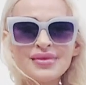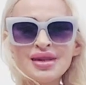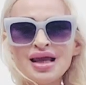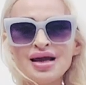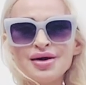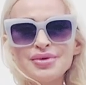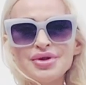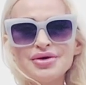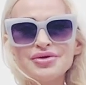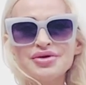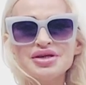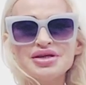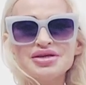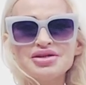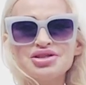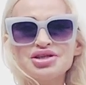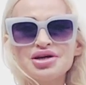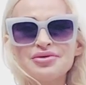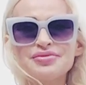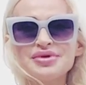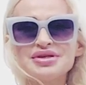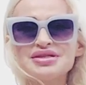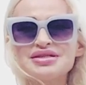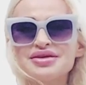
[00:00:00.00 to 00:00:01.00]
I'm Loki, a
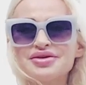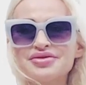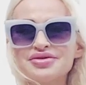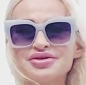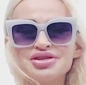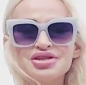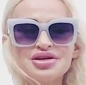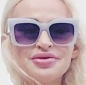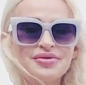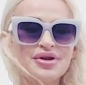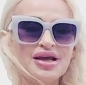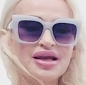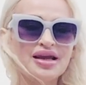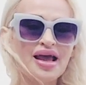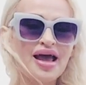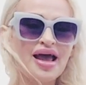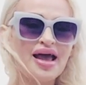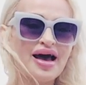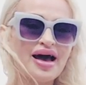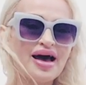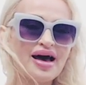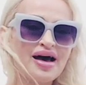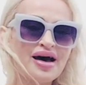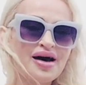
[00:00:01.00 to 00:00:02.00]
Gem- secret Gemini.
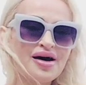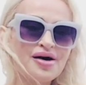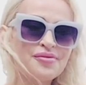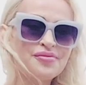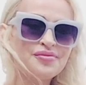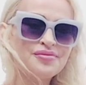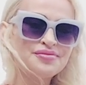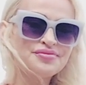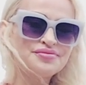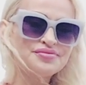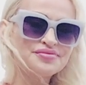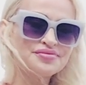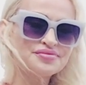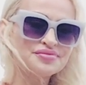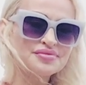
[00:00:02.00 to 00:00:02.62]
Um,